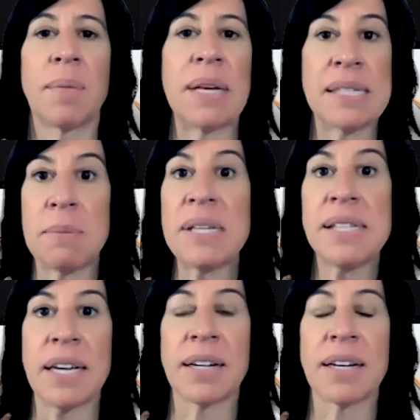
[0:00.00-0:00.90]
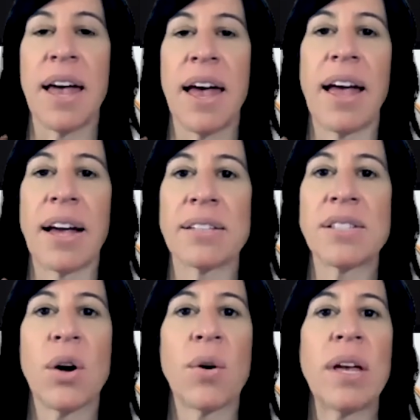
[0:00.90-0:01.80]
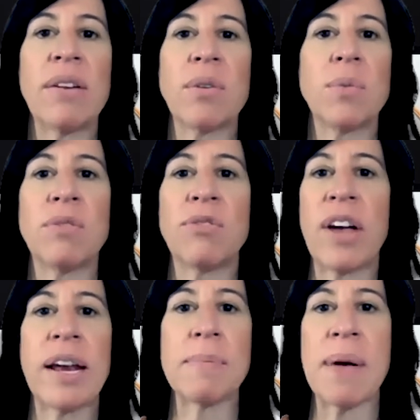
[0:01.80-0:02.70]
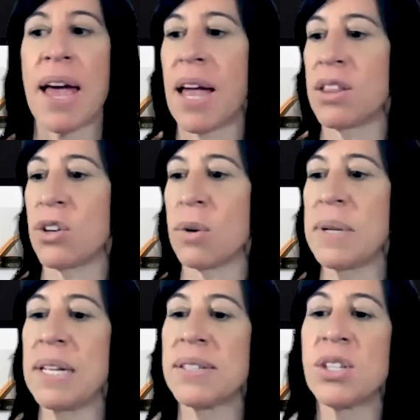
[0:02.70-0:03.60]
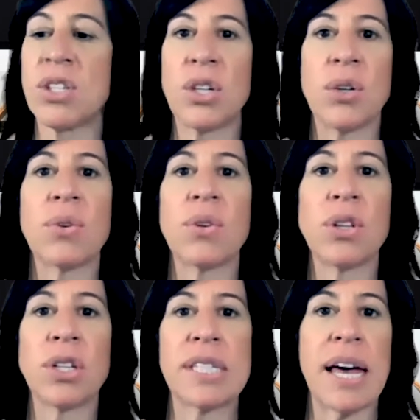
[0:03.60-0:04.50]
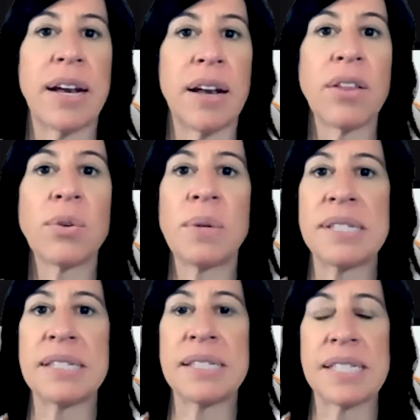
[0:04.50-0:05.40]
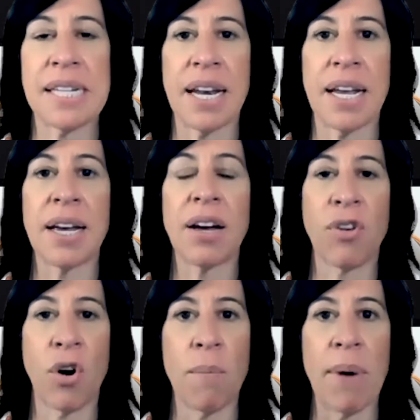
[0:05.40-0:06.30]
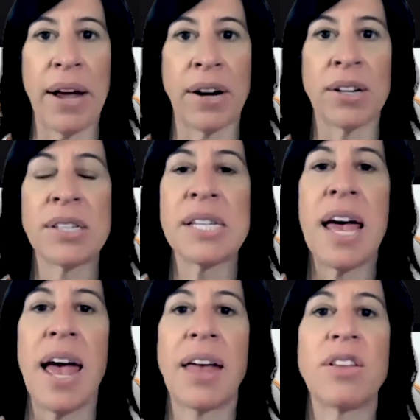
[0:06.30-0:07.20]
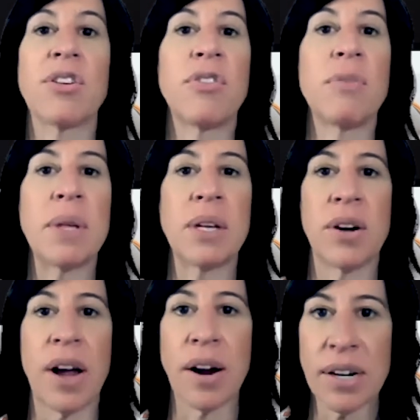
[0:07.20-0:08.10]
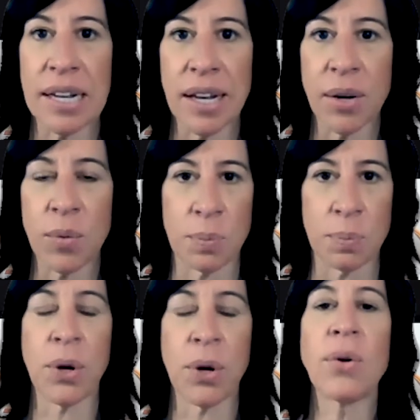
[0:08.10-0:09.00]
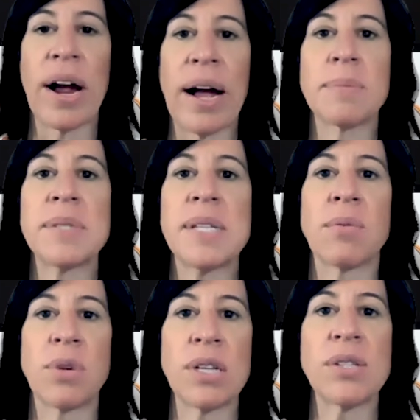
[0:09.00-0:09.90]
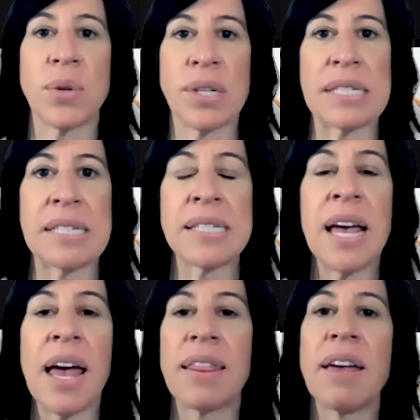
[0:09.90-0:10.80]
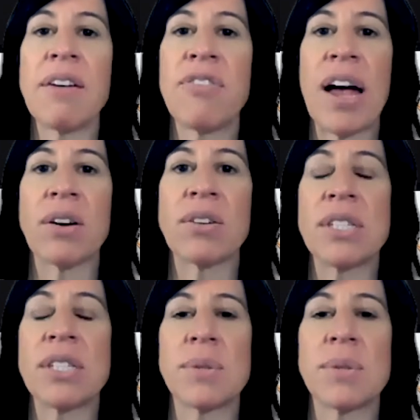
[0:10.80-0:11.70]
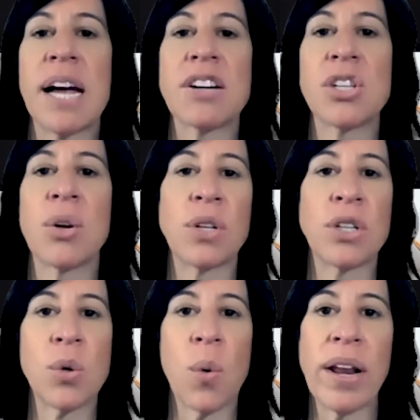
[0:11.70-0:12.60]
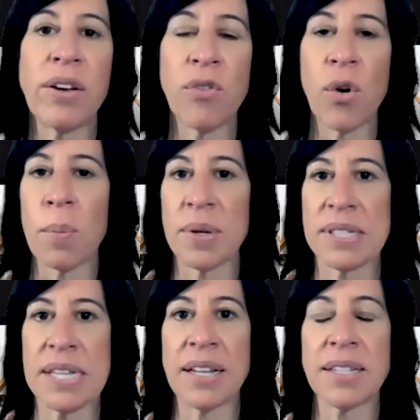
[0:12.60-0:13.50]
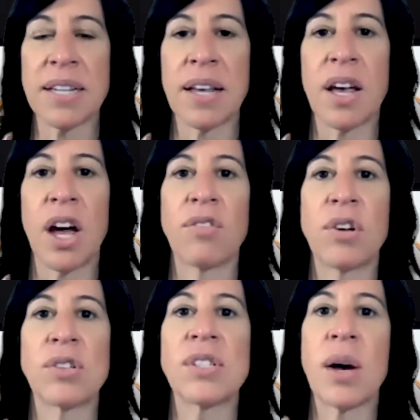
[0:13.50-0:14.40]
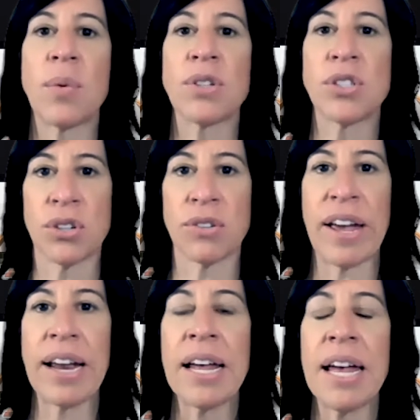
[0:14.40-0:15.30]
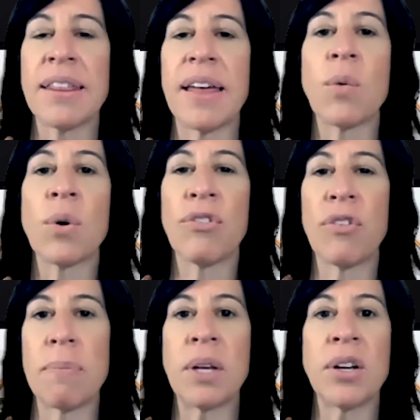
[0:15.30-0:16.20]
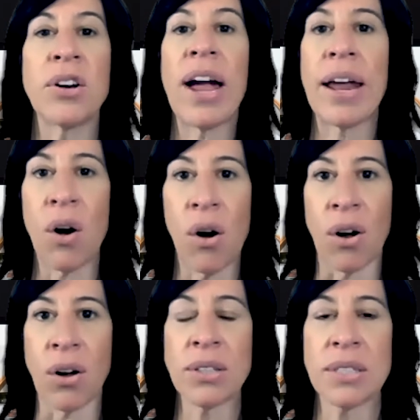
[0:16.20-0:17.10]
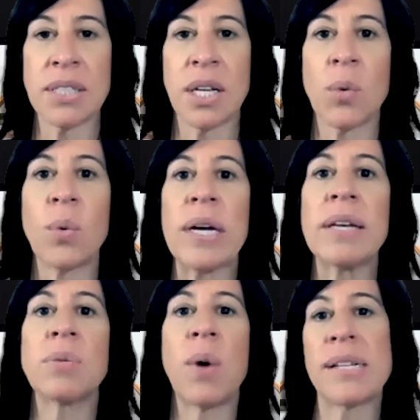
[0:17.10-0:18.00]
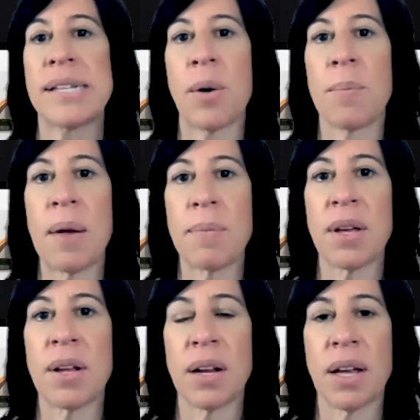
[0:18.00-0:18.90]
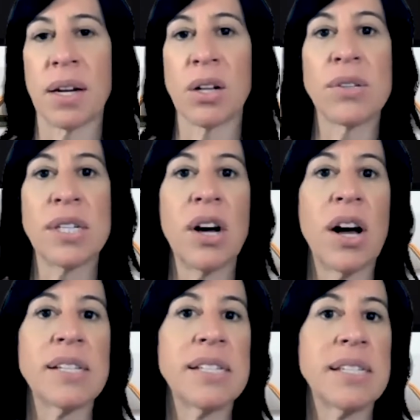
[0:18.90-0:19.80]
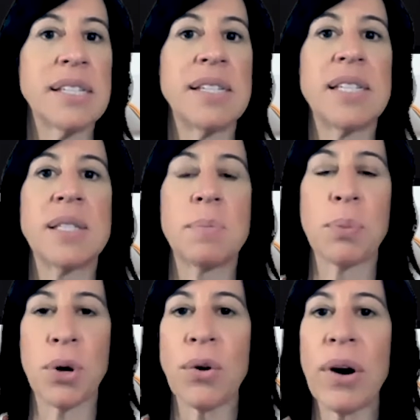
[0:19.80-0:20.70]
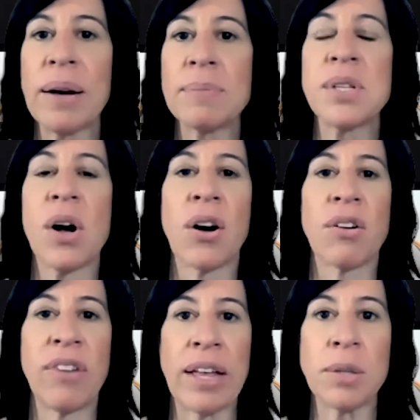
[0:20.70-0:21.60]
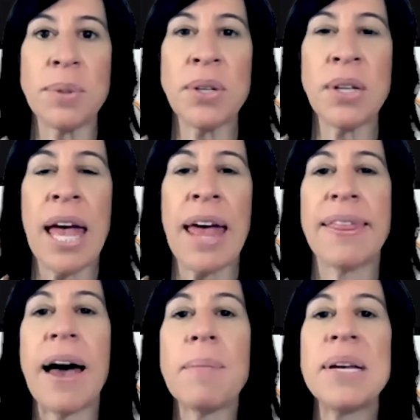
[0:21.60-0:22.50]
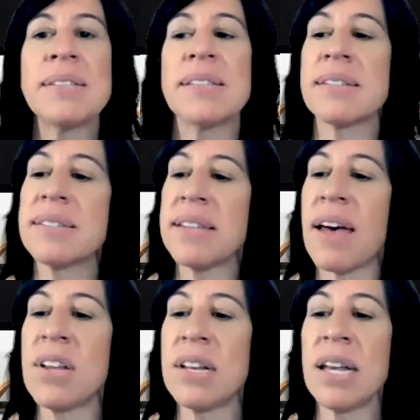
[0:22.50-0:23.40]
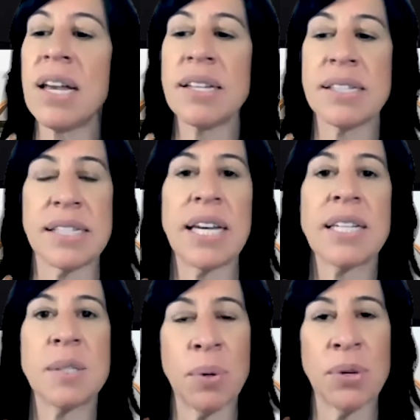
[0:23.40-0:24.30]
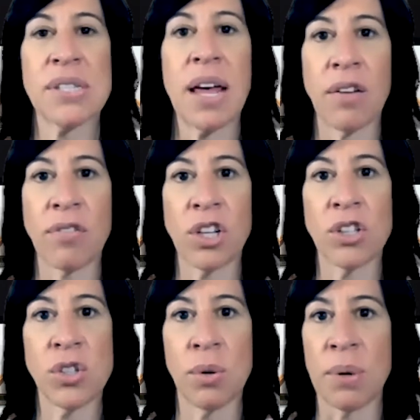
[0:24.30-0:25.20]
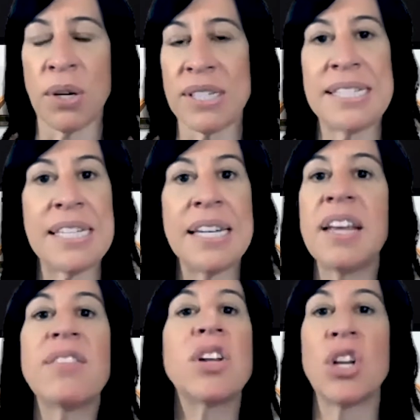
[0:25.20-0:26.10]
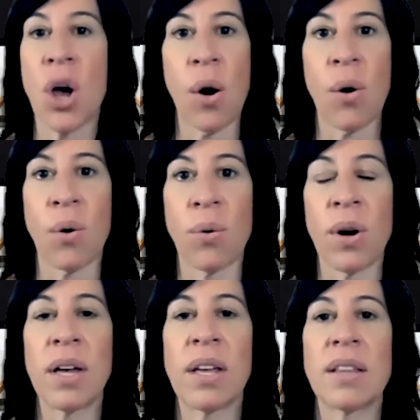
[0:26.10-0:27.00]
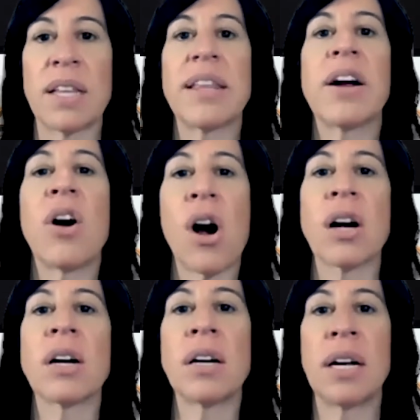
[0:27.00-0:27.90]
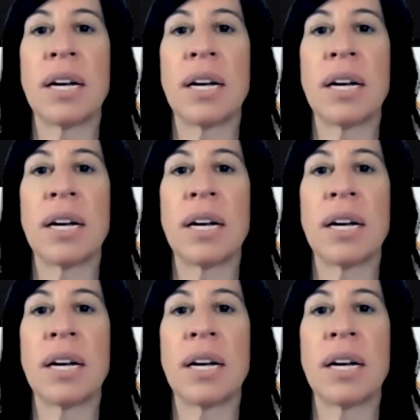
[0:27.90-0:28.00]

is missing. And so even when Fannie Mae and the Urban Institute looked at another recent study of homebuyers and their familiarity with programs and resources, they found that there was actually only 24% of those that were surveyed that were familiar at all with what down payment and closing cost assistance programs are available. That means that 76% of consumers didn't even know that there are